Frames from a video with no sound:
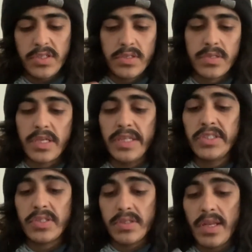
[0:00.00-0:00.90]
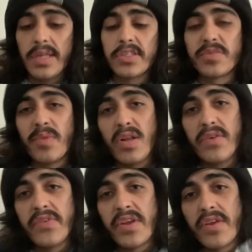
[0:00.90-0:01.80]
It's a lot smaller
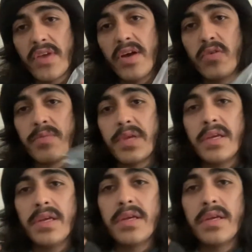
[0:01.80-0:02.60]
than I thought it would be.